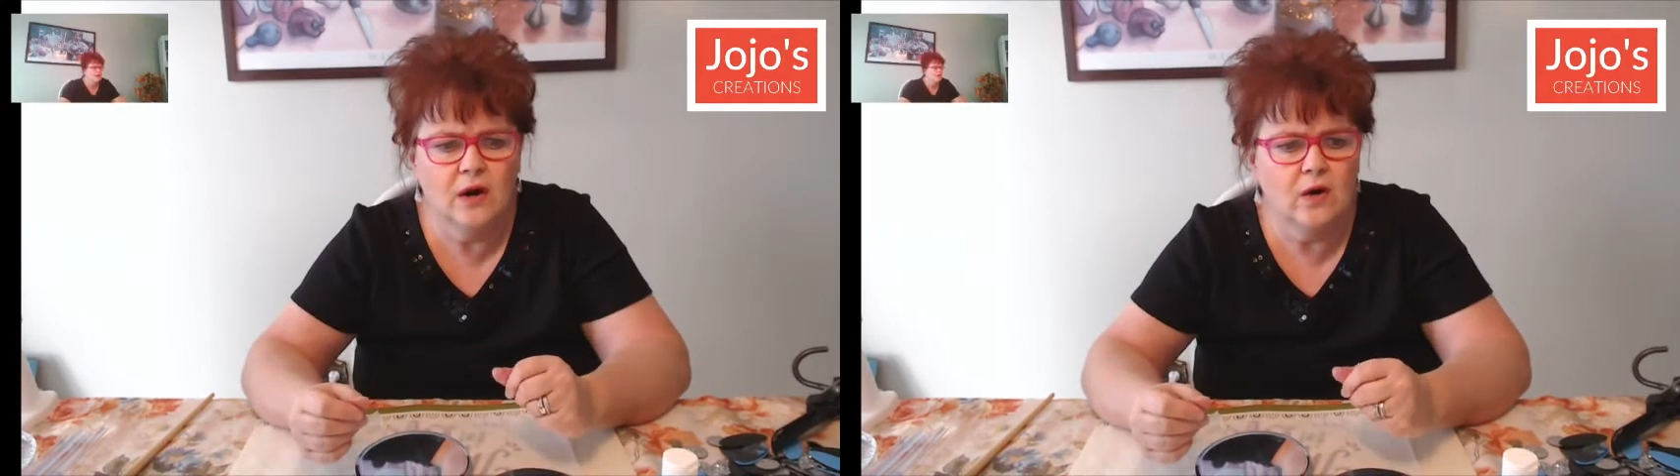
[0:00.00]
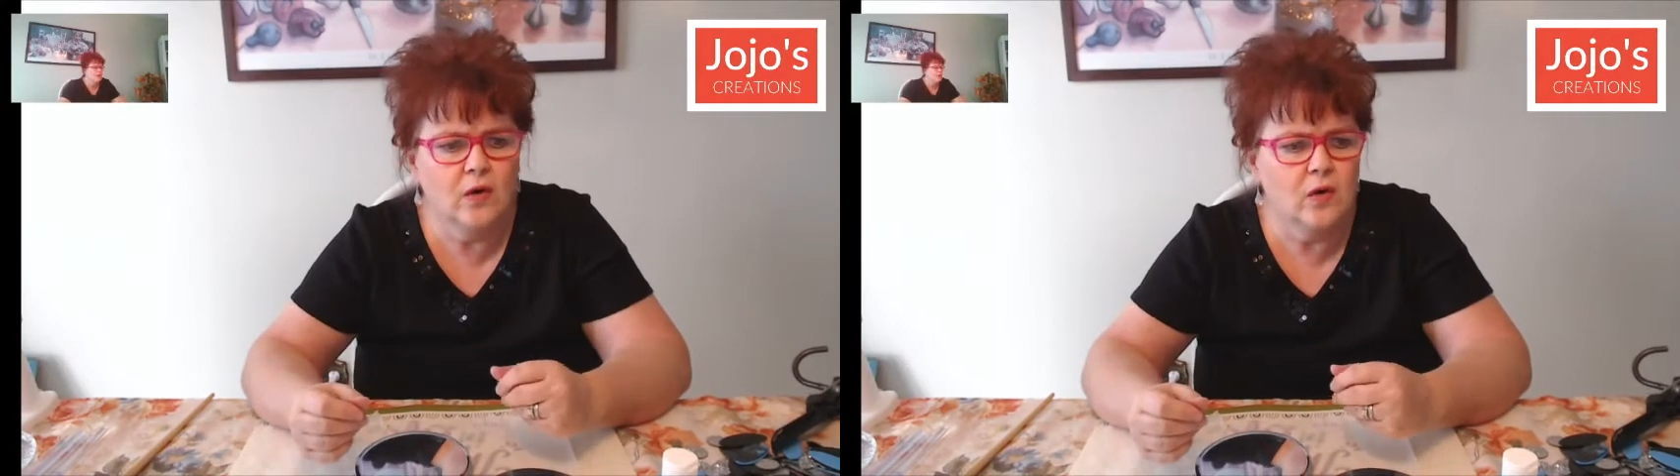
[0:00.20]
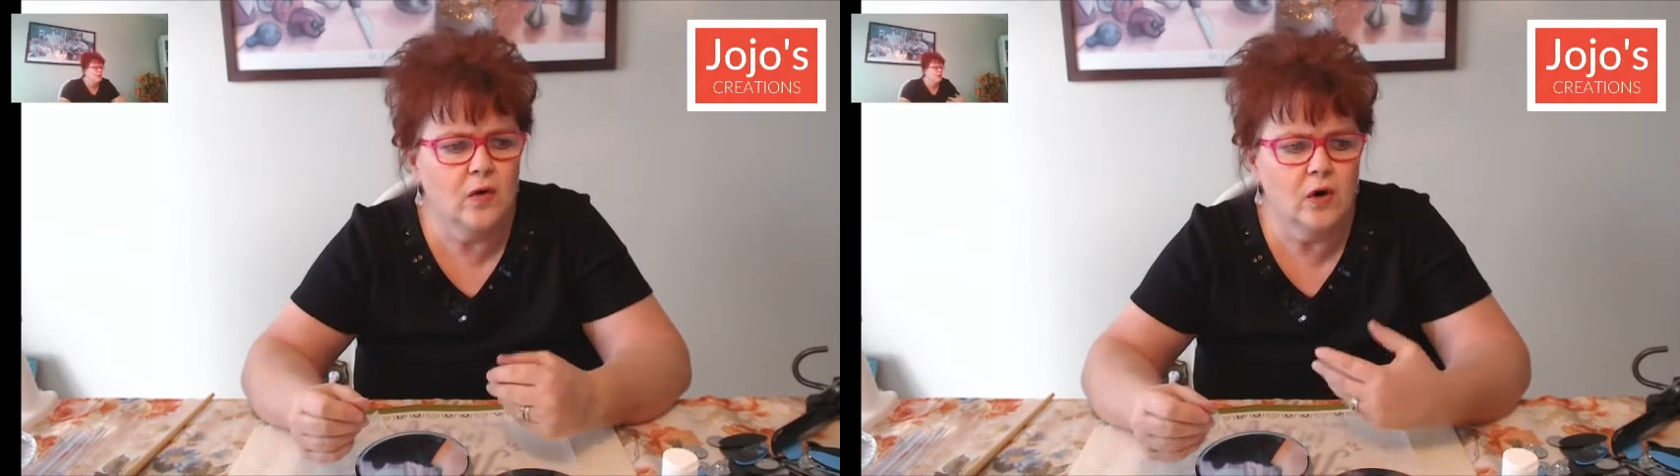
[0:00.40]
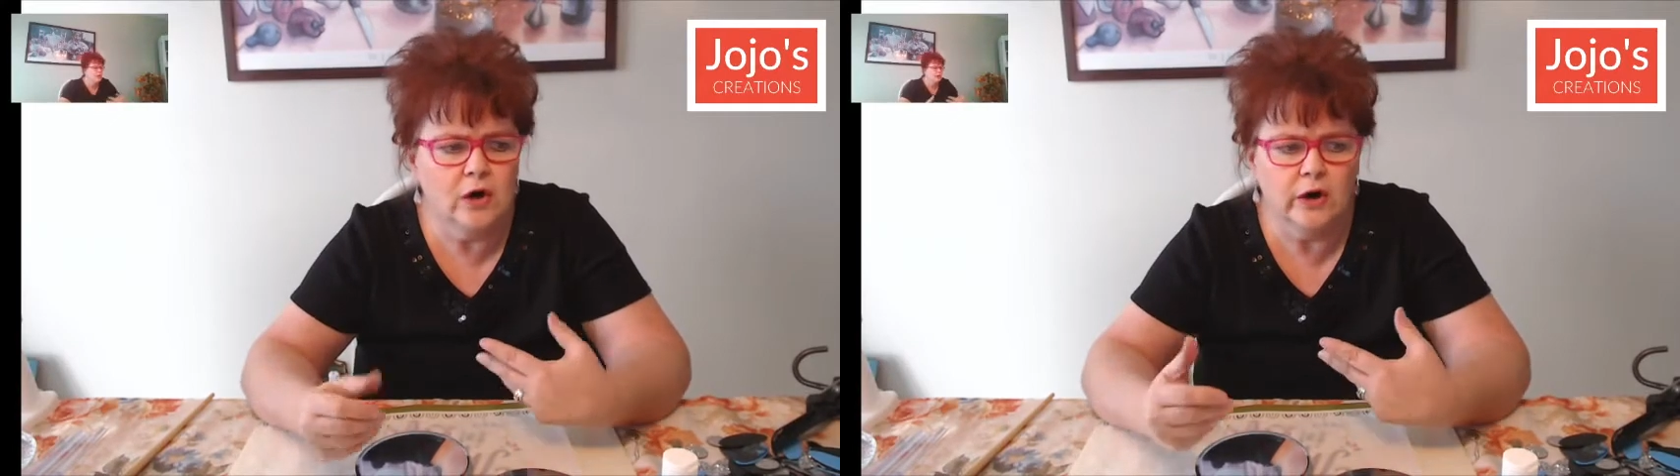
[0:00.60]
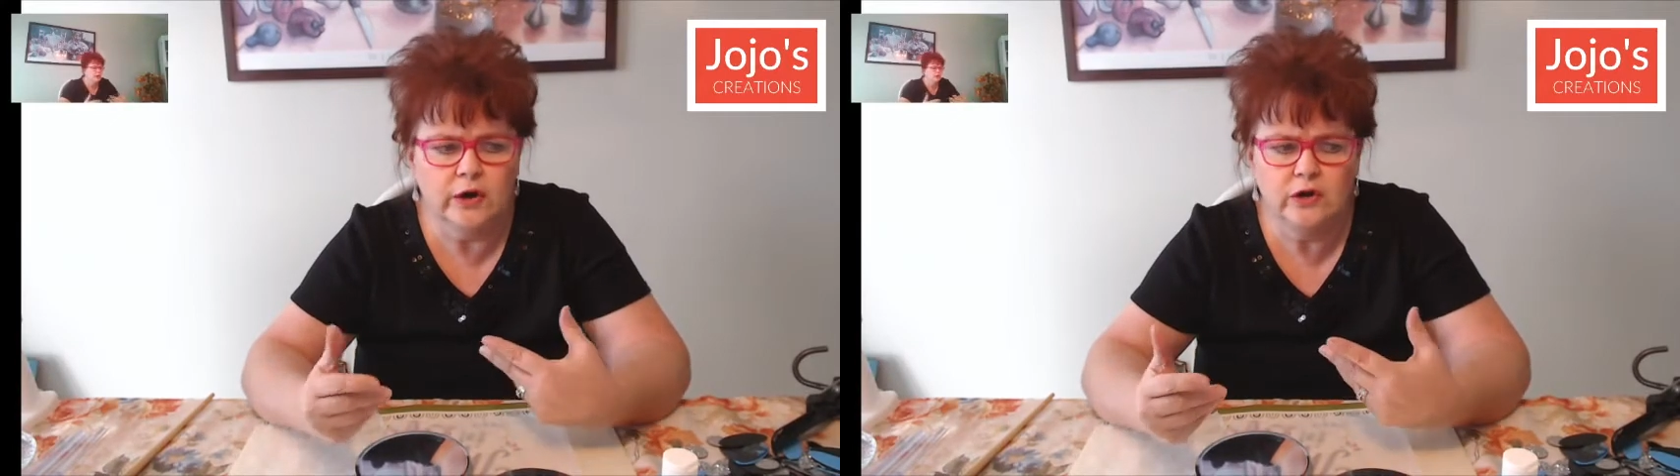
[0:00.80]

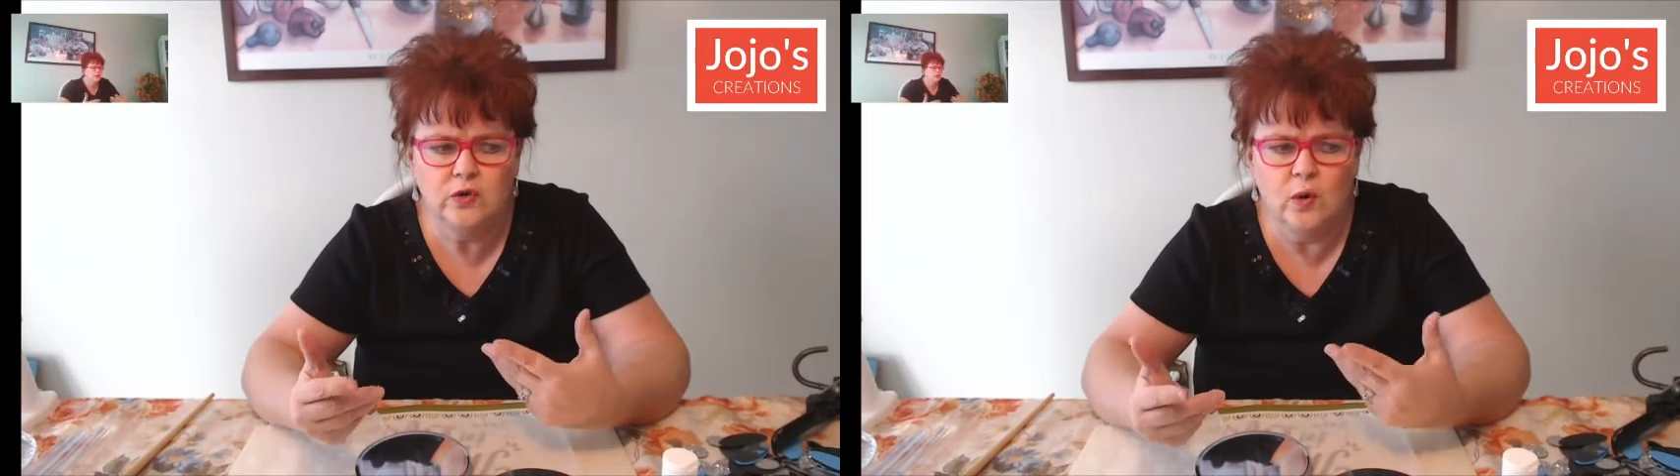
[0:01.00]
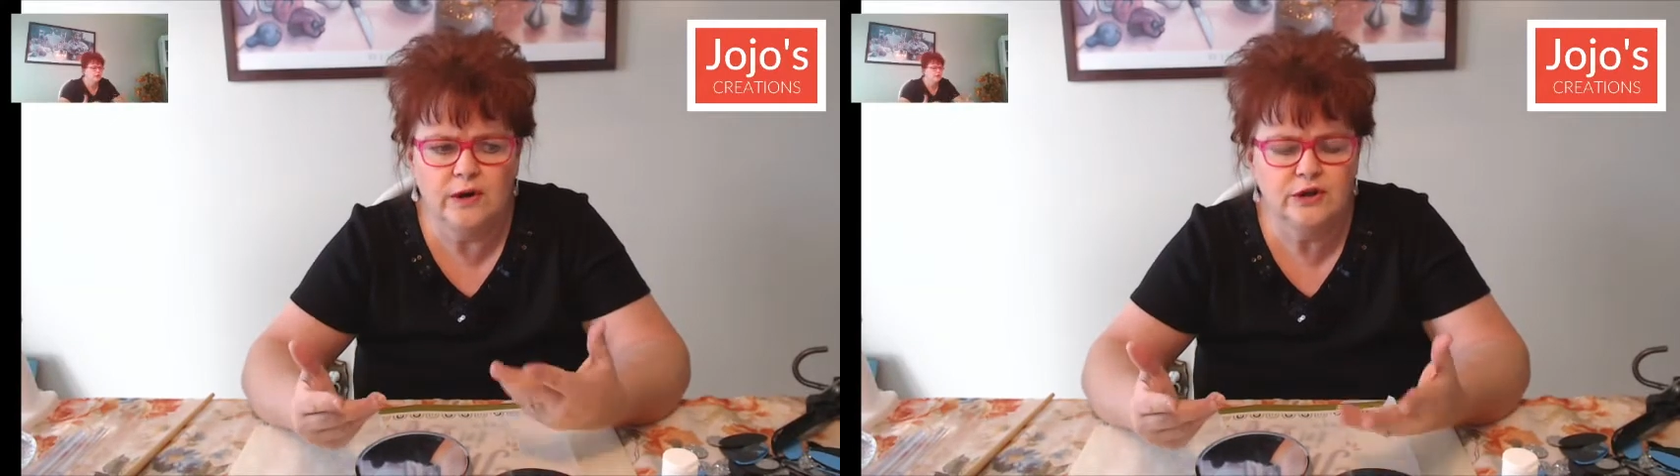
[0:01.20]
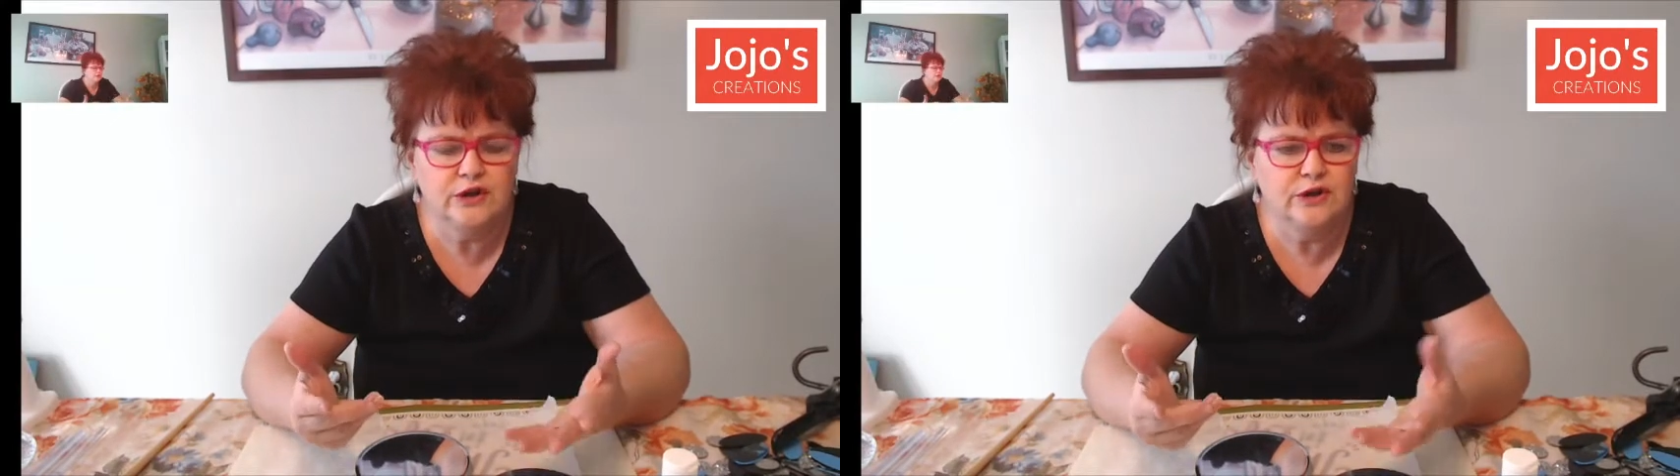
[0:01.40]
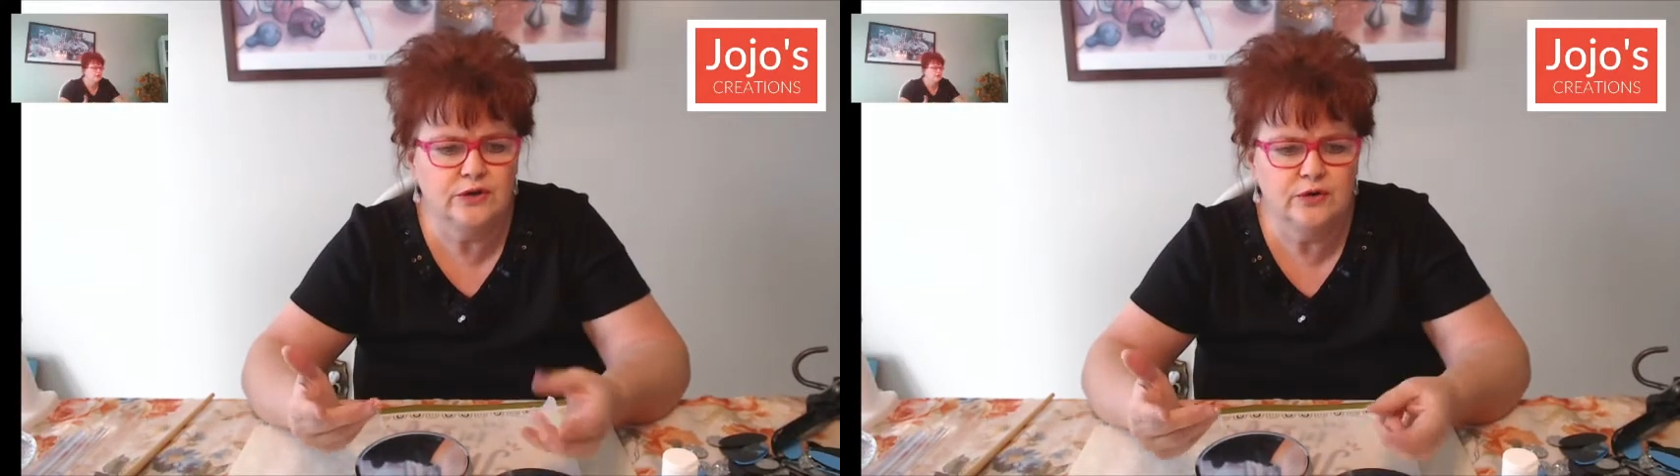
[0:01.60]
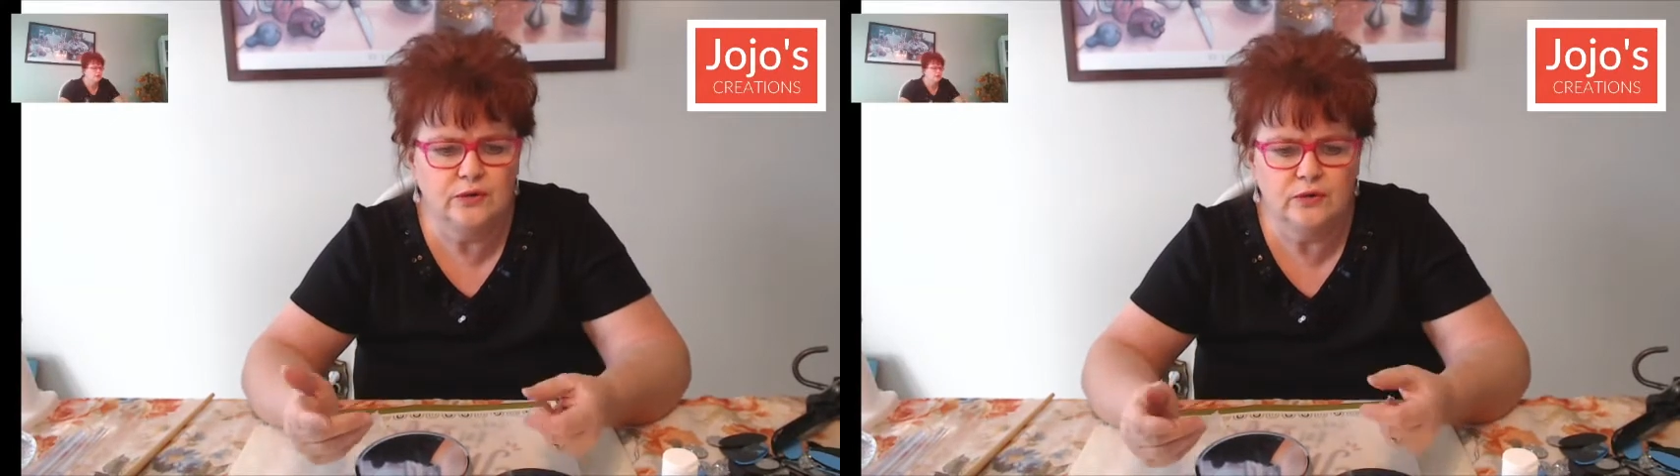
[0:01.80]
or you want to
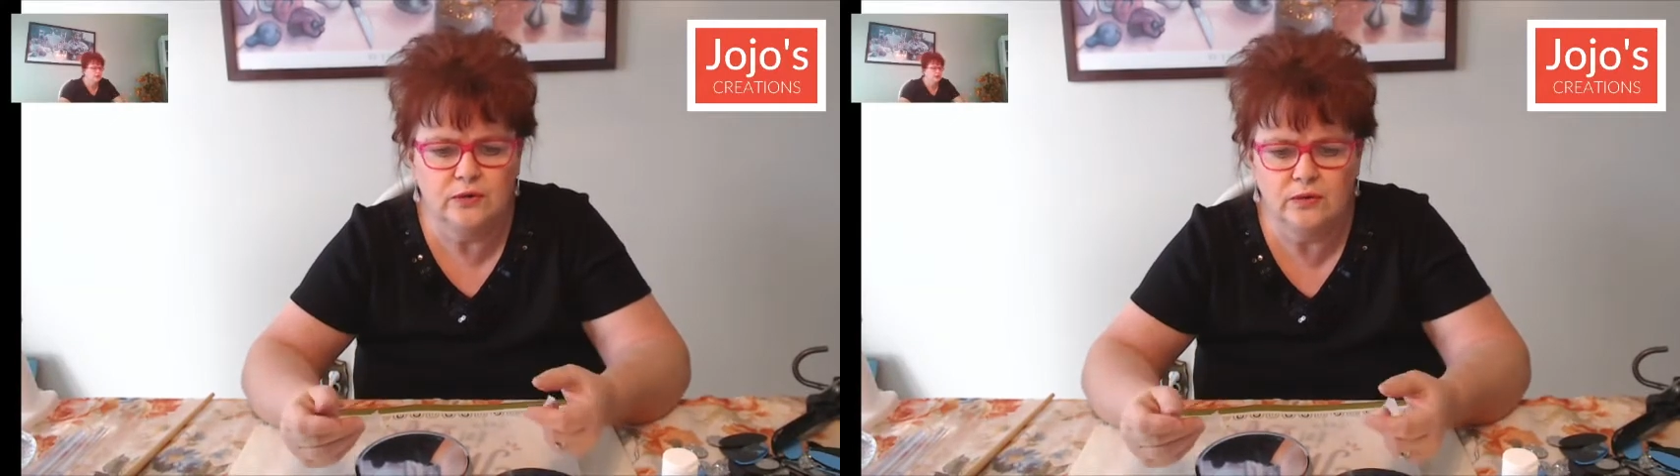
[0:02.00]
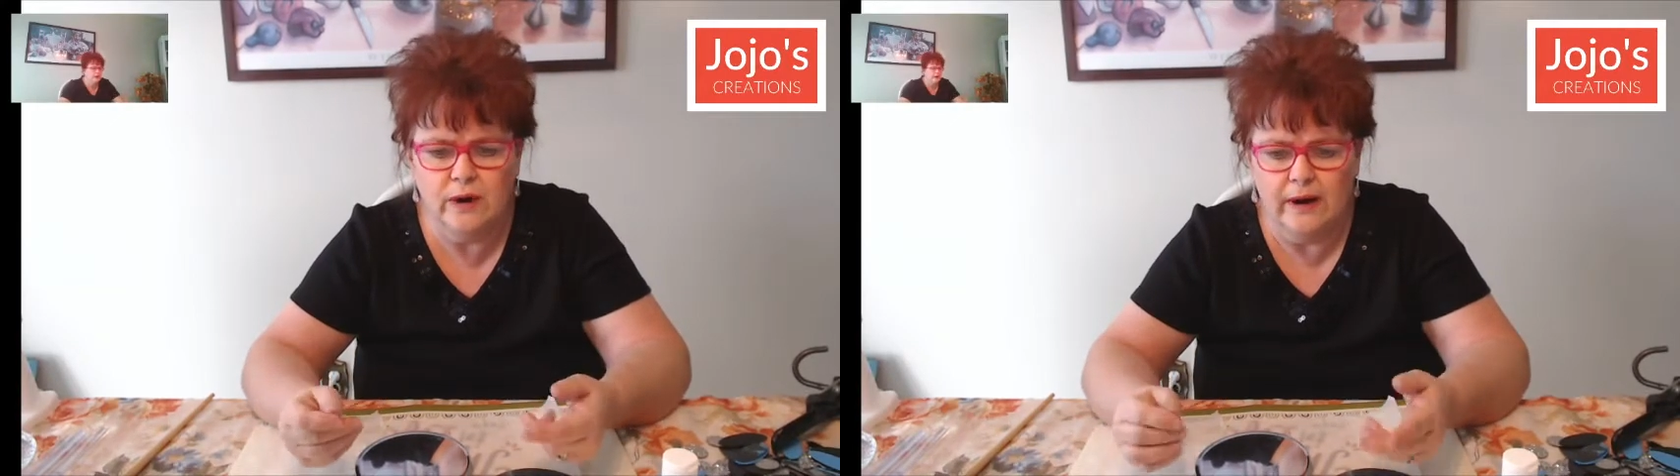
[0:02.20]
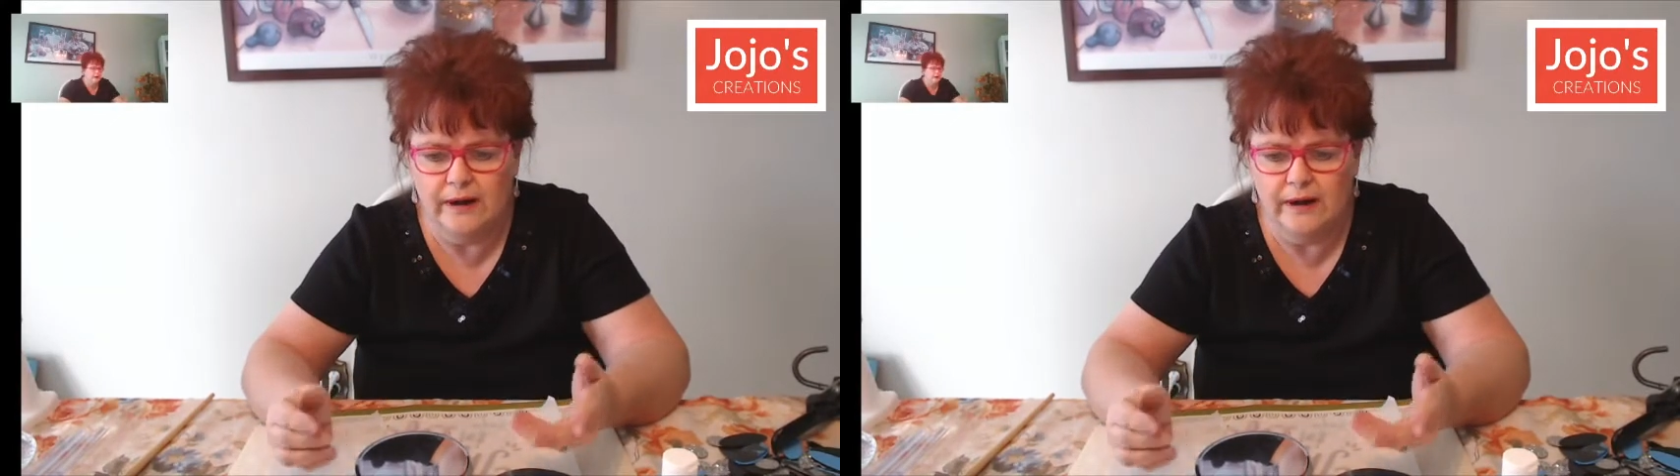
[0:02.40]
do